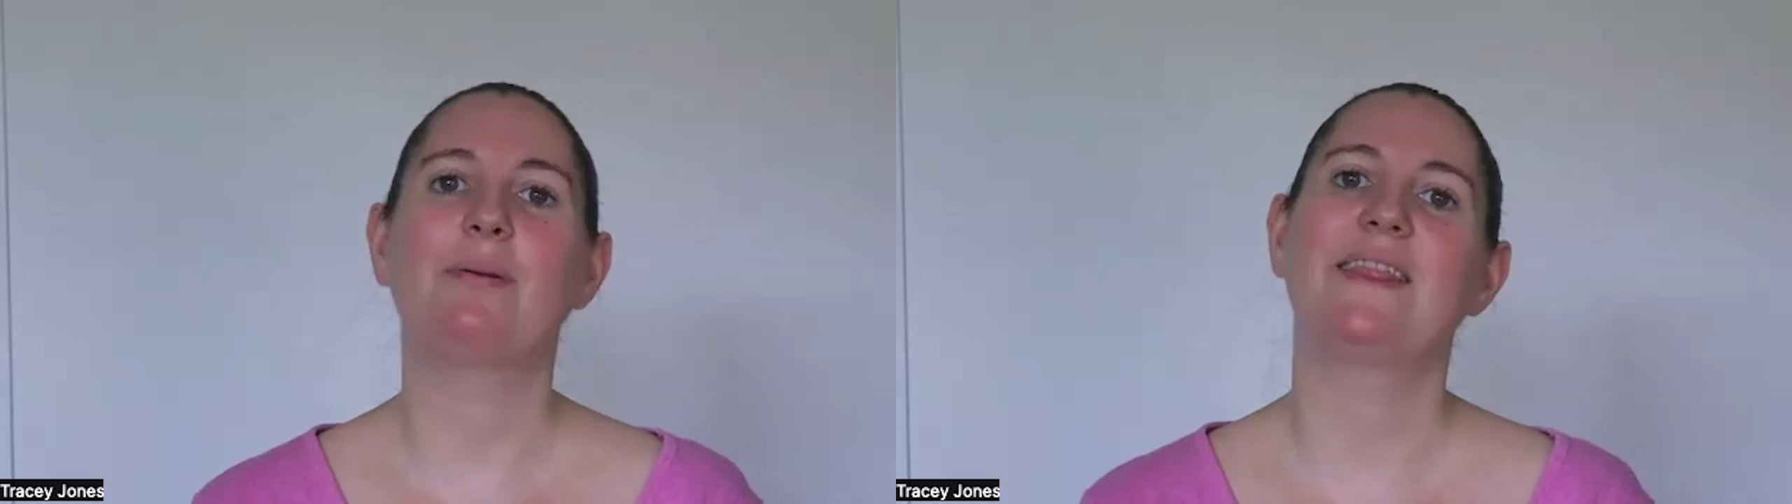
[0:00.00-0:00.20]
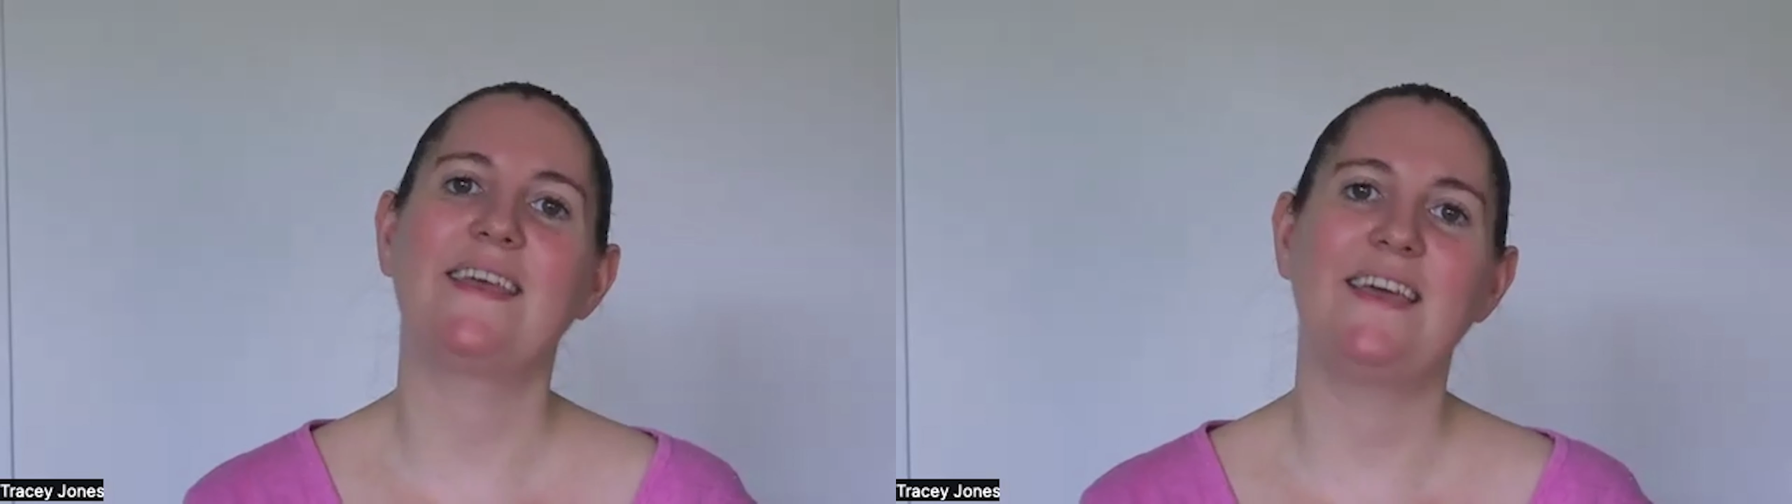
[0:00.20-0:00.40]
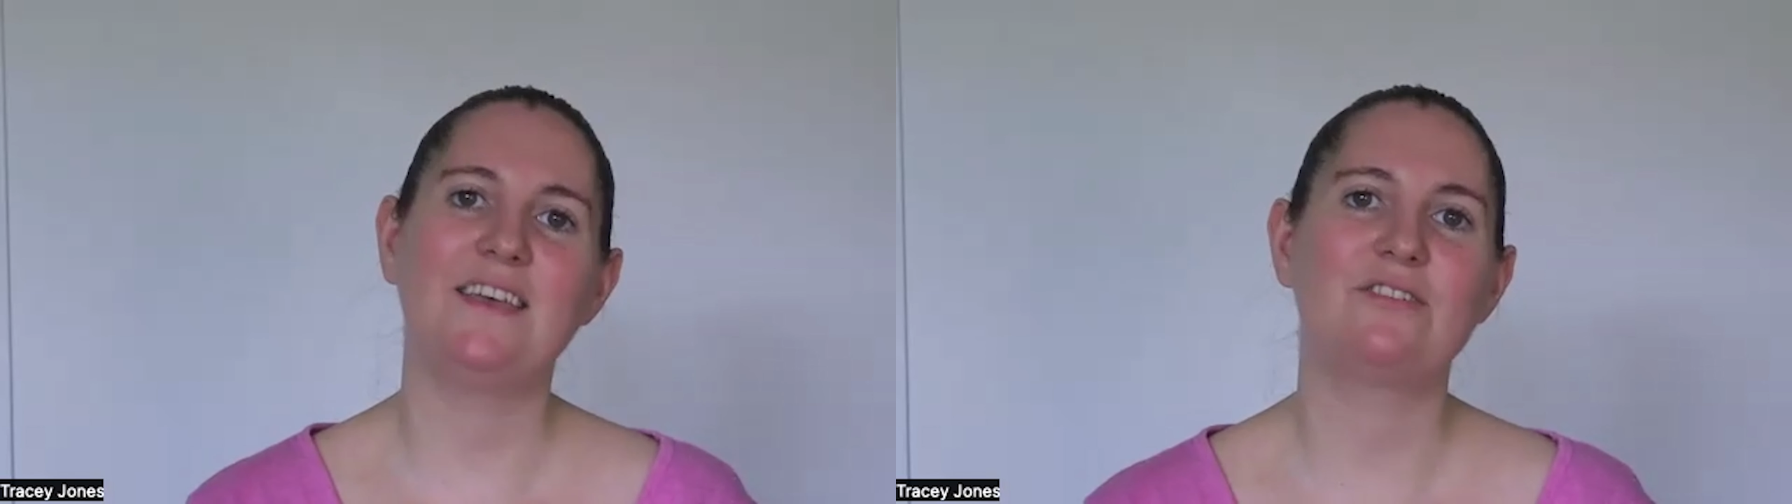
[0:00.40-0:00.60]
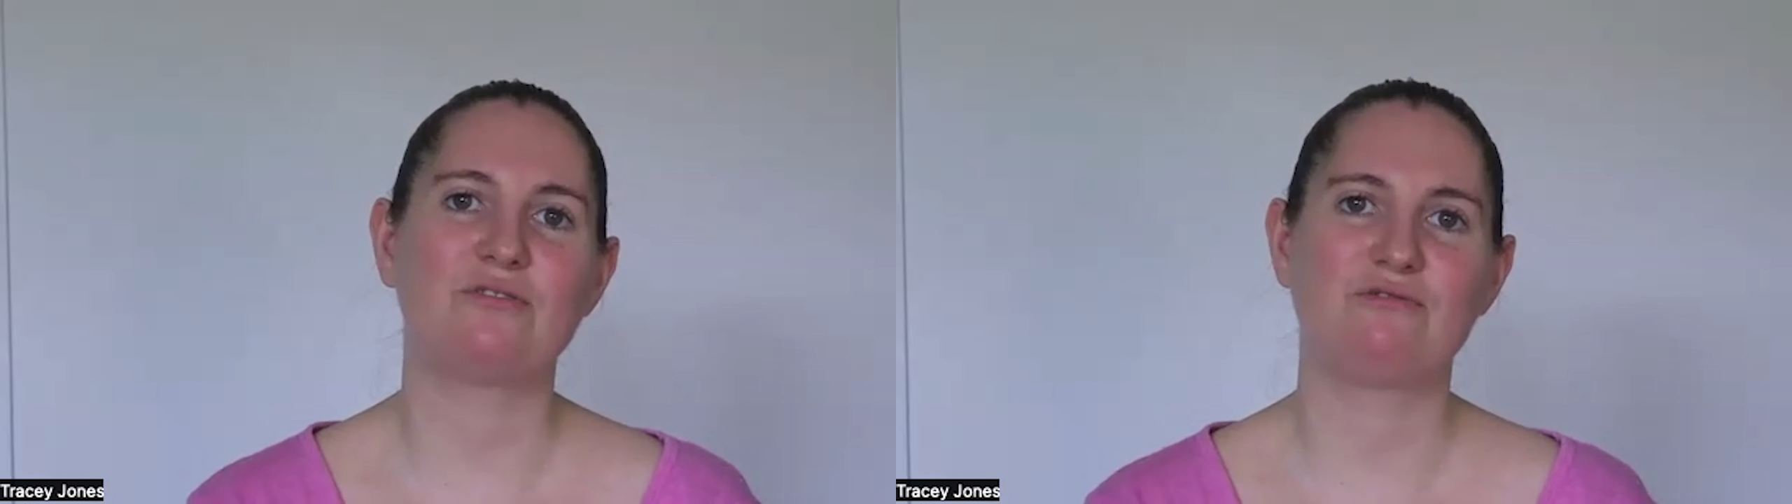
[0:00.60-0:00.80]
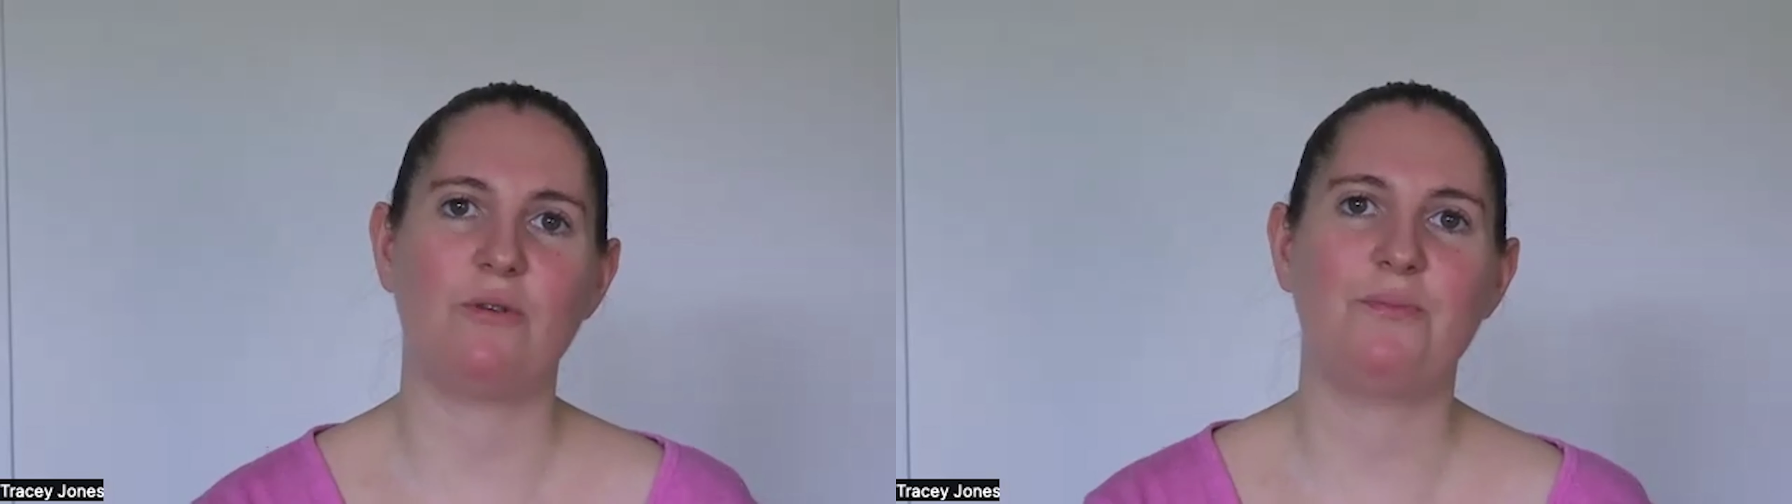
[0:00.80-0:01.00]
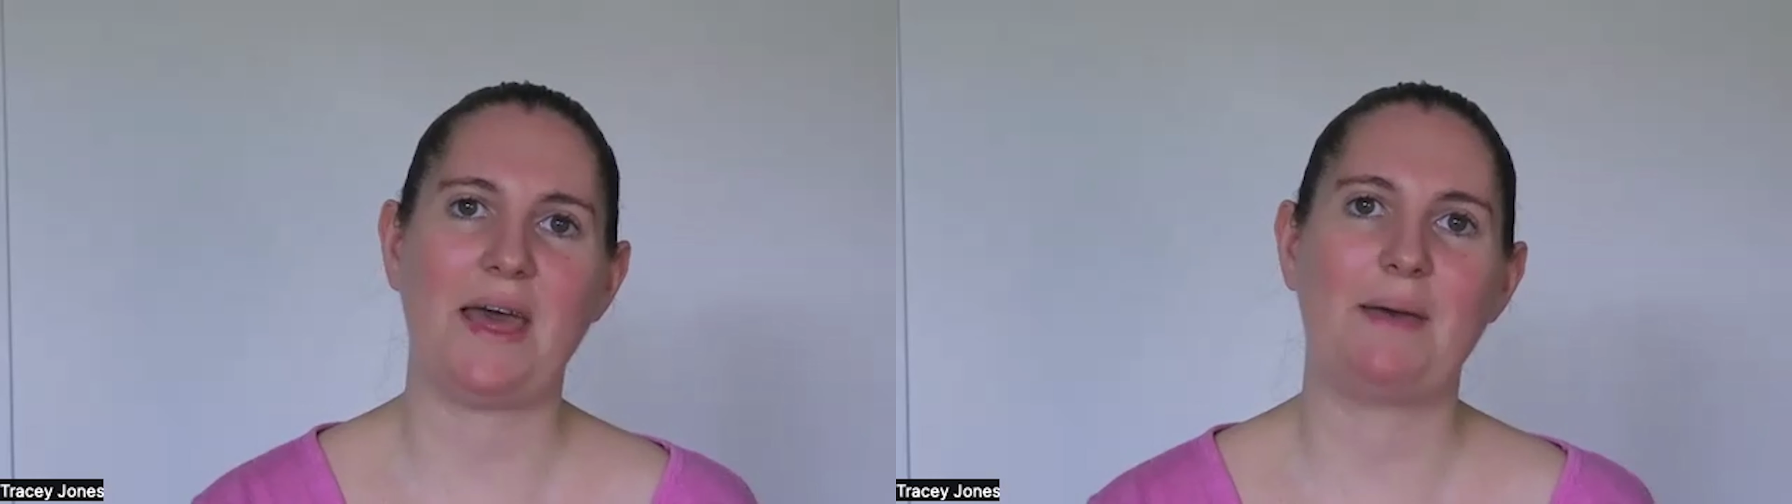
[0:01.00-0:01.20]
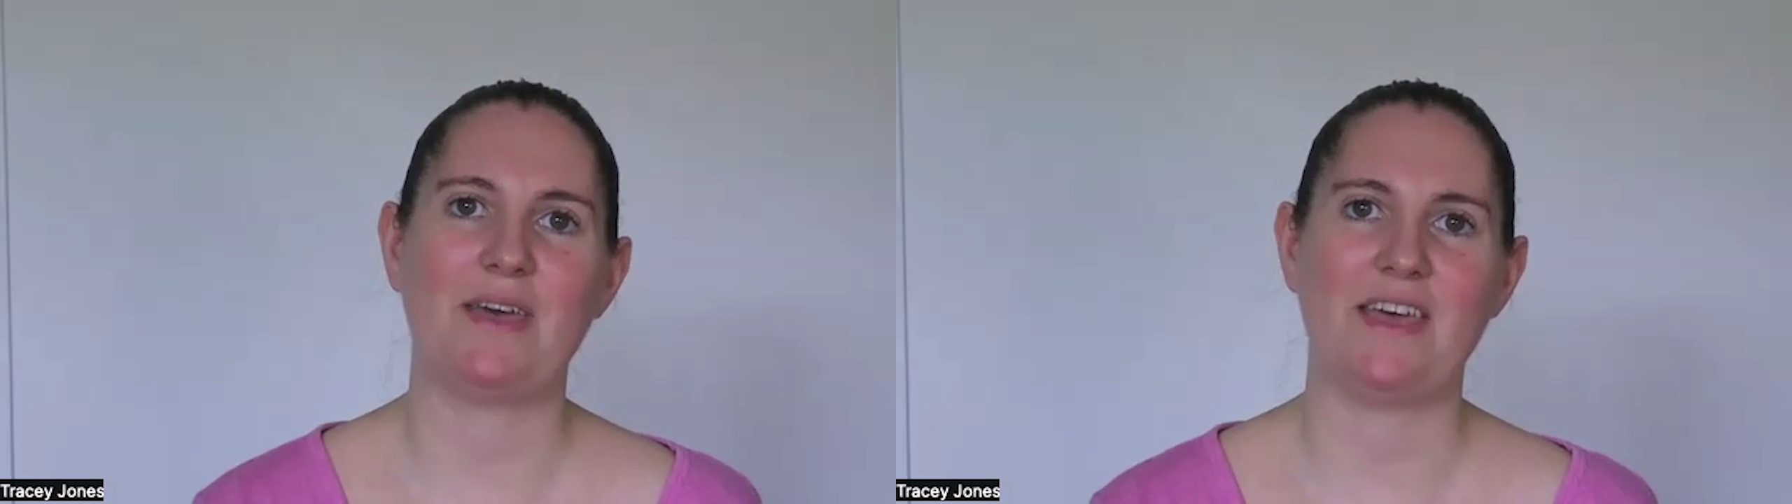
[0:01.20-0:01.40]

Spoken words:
please drop them